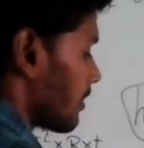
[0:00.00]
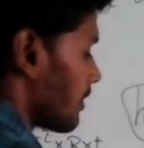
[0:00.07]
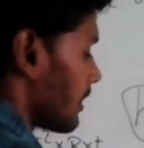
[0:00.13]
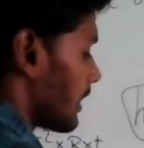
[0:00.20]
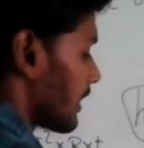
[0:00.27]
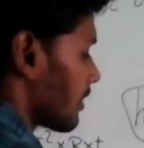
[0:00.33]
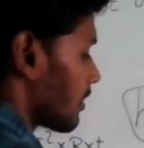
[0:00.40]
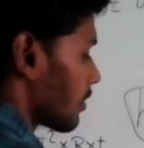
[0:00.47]

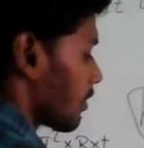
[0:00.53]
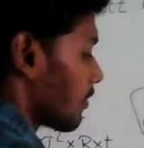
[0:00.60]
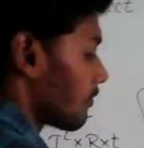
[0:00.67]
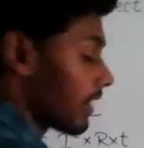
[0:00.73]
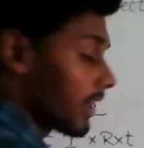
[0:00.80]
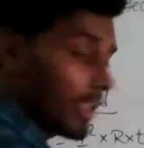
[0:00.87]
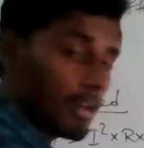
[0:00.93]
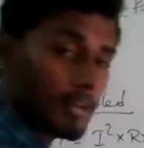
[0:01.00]
nichrome
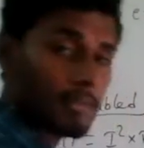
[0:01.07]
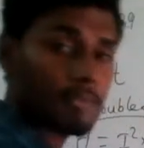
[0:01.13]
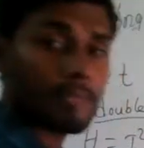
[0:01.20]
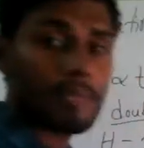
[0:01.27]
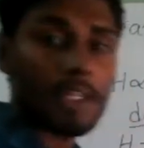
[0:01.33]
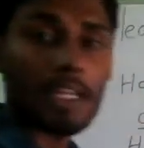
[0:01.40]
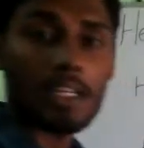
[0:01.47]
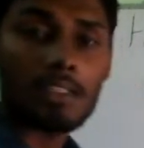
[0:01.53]
wire.
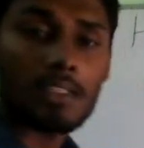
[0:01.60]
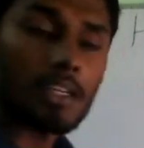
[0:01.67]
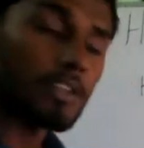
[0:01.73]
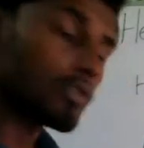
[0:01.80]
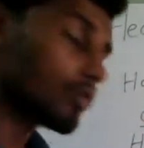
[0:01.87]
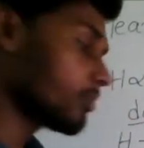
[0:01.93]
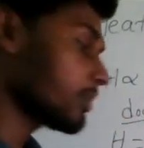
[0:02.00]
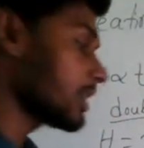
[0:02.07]
Understand?
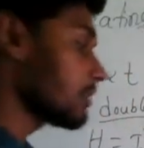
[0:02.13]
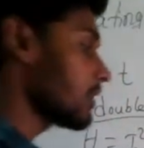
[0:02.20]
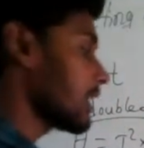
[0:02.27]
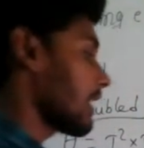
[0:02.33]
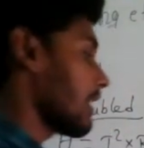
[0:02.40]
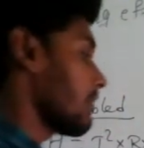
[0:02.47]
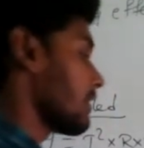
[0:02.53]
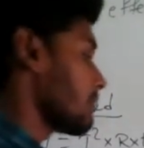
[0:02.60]
So many we are
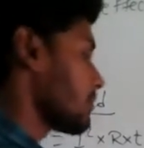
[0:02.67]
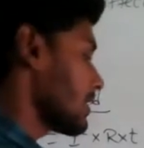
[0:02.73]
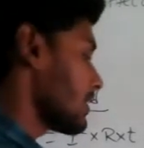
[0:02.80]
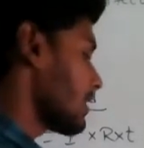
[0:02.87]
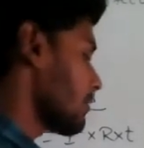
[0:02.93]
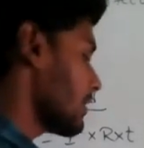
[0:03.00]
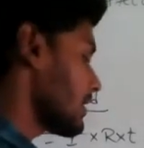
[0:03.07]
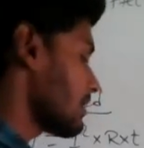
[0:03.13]
having, but
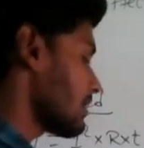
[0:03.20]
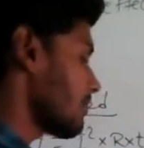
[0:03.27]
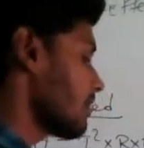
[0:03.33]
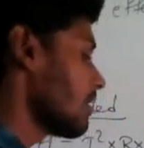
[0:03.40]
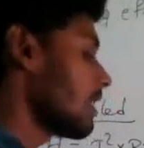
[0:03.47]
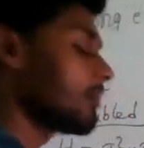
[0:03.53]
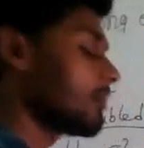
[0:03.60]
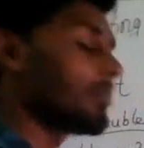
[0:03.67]
the
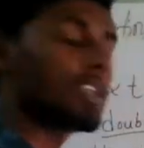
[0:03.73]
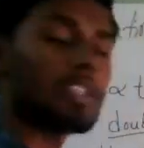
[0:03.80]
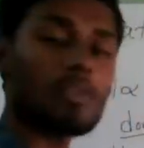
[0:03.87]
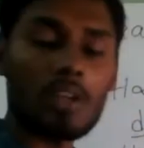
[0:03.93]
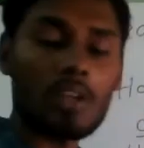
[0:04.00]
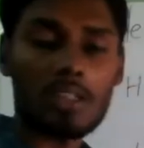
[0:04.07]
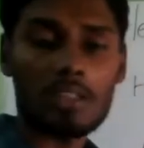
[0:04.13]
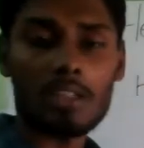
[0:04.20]
best
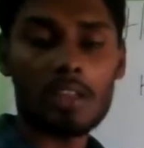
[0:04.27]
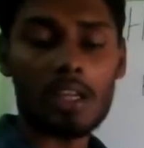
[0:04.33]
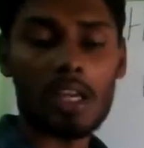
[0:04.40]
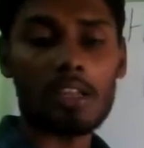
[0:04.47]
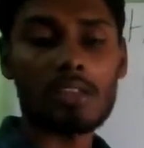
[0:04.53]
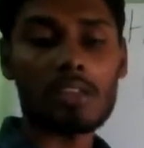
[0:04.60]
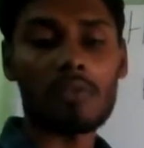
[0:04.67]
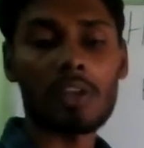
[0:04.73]
one
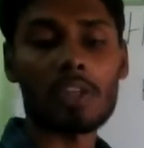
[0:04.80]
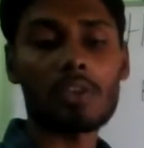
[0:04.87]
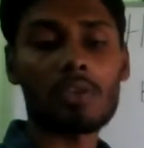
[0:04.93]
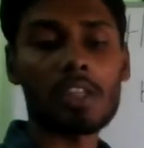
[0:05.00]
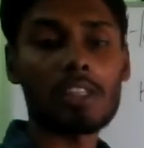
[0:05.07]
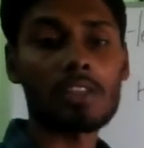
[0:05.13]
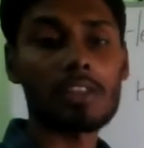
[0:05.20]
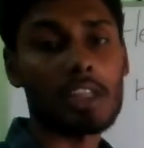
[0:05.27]
cost effective
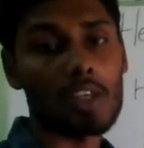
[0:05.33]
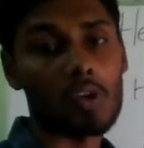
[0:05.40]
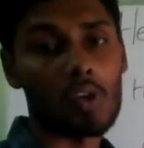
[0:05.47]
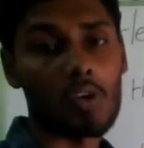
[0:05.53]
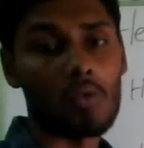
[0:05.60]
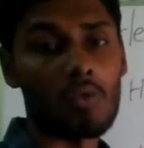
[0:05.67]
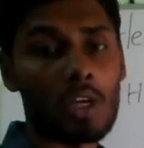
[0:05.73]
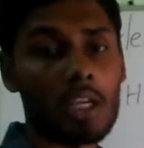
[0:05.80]
is
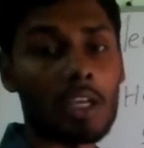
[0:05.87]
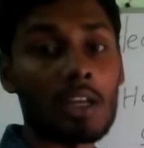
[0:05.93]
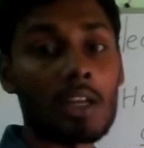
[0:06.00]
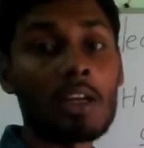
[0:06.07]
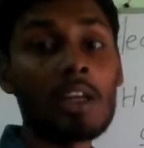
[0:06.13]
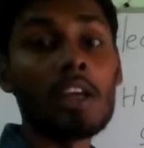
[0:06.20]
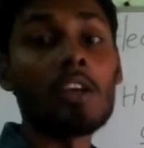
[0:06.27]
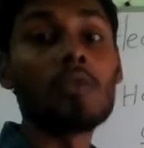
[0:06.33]
nichrome wire,
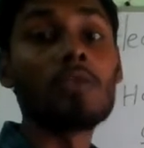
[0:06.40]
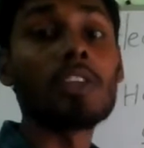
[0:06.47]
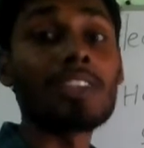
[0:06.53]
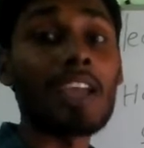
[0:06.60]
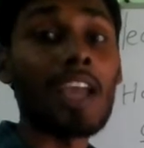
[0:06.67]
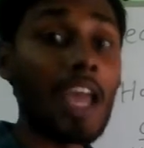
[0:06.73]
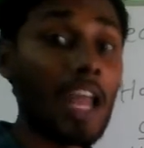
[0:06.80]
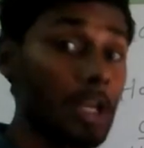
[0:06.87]
which
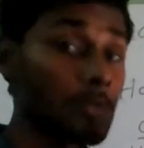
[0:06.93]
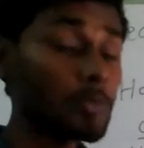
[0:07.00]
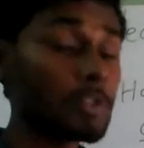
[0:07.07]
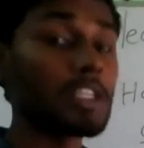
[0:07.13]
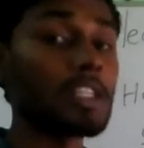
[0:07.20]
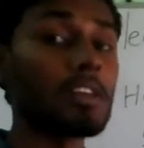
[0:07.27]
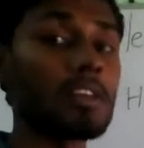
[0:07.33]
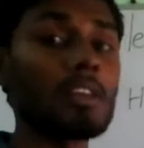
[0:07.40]
helps
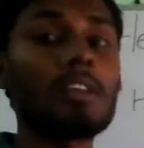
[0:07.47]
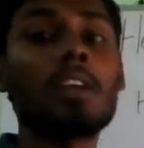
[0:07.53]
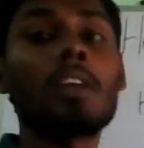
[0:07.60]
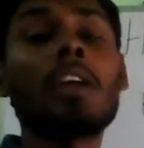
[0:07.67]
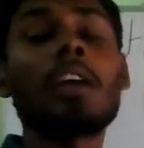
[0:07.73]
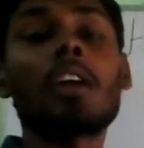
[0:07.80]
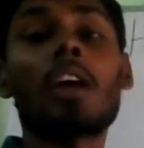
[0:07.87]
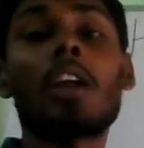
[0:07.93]
in
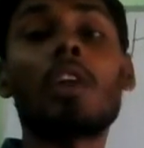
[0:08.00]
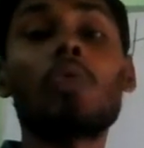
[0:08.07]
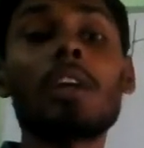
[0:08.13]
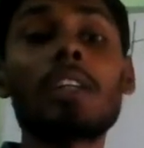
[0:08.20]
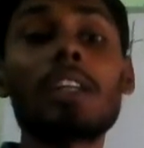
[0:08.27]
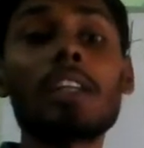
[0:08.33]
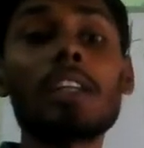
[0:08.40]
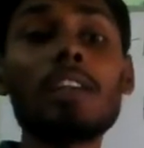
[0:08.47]

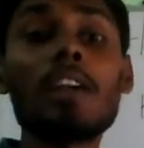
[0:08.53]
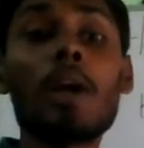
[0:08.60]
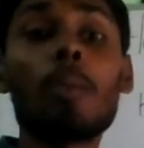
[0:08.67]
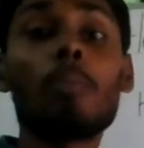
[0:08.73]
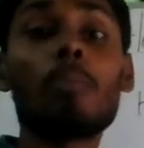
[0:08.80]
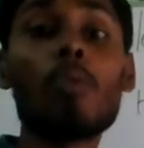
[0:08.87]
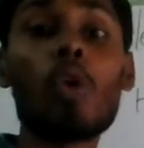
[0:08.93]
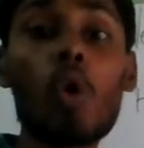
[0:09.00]
converting
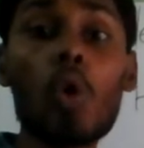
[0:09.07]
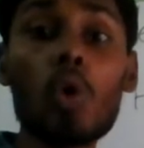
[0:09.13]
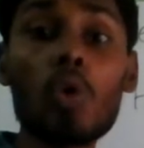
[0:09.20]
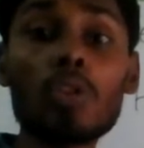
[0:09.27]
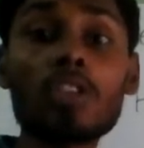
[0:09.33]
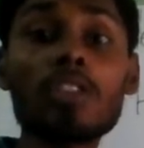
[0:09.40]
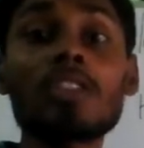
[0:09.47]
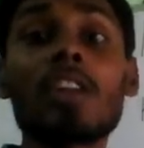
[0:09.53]

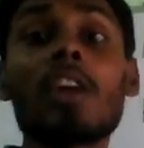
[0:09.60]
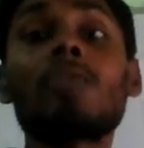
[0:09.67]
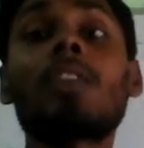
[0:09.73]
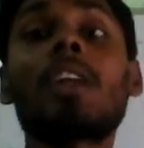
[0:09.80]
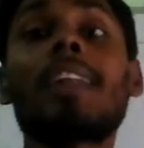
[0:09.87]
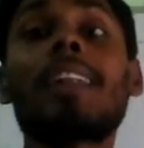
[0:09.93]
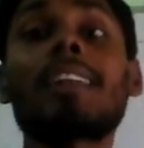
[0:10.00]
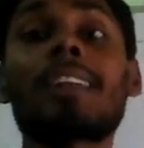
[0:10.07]
most of
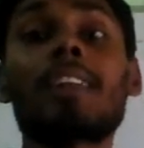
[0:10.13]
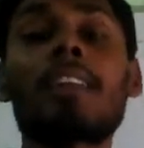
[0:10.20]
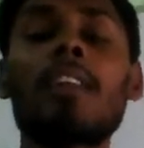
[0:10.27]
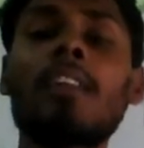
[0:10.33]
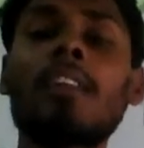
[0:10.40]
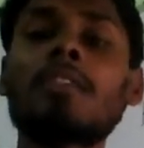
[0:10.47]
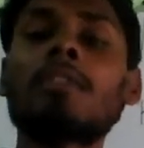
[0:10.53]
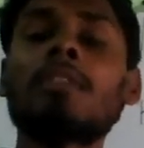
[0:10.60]
the electrical
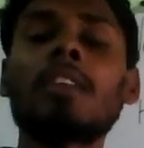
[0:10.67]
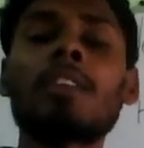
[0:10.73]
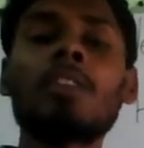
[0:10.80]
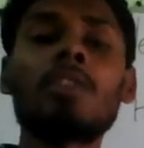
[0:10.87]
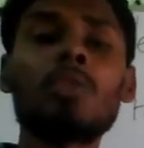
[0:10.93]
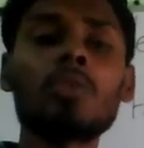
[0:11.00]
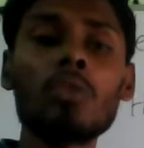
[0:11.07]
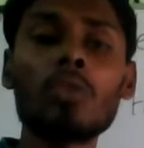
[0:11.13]
energy
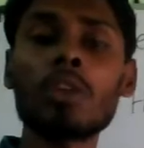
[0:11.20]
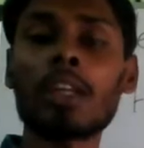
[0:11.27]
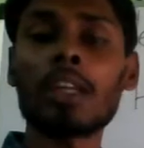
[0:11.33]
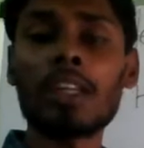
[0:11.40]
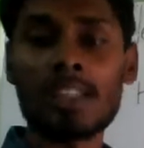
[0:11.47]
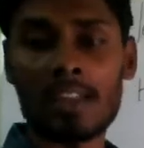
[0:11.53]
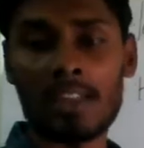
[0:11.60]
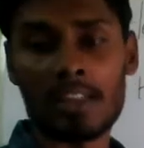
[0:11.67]
into
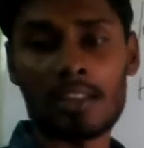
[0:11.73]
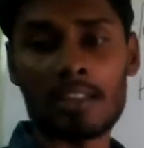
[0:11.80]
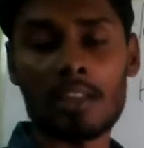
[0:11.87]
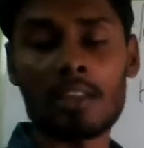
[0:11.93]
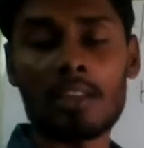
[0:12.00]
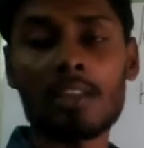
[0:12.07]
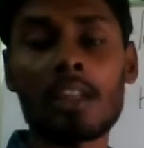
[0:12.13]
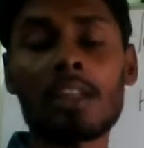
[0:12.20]
heat energy.
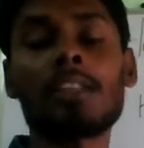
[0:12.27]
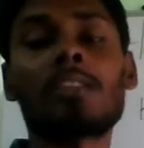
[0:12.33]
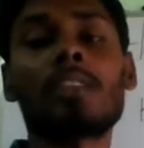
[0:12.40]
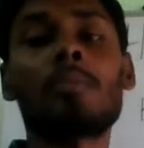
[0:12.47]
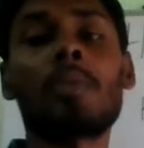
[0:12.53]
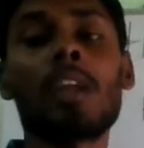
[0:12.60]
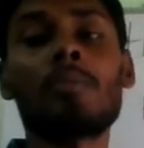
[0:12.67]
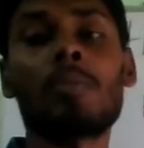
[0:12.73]
That is the
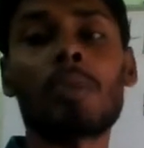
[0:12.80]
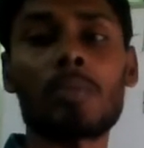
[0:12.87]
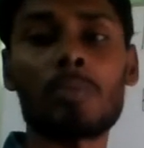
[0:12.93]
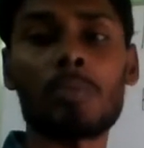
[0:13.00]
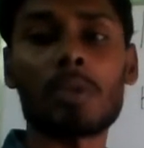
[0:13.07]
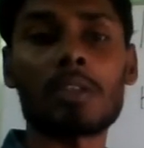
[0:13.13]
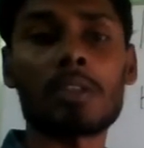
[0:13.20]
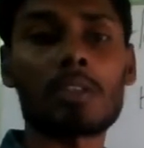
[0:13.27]
main
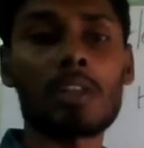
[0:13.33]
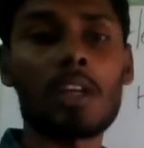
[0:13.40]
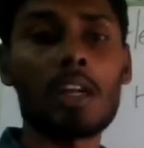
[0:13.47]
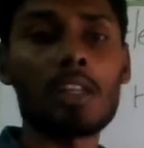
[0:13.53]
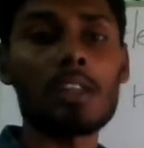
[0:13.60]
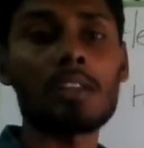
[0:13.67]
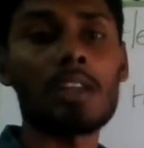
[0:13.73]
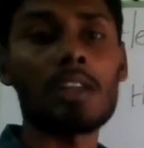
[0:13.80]
purpose.
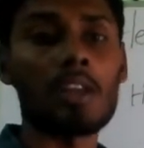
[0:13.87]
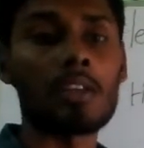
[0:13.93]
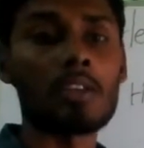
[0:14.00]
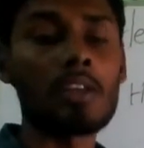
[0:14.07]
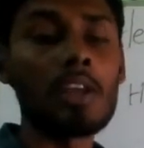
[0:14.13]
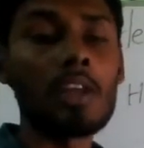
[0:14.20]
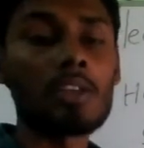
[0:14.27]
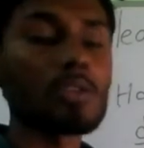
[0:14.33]
Understand?
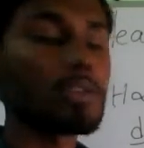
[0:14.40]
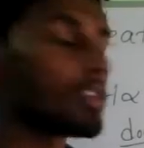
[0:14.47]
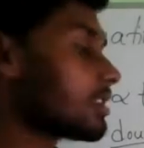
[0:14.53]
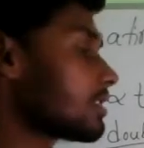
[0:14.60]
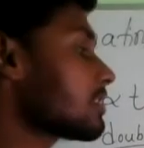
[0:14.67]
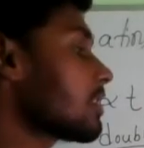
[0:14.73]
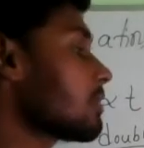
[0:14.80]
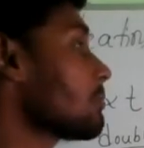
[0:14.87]
So this
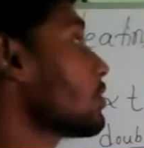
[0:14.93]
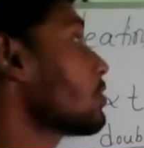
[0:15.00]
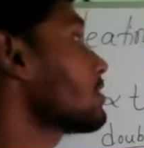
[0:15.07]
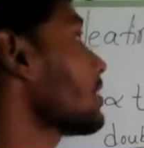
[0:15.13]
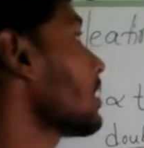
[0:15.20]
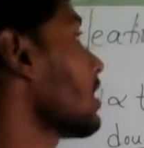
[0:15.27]
is about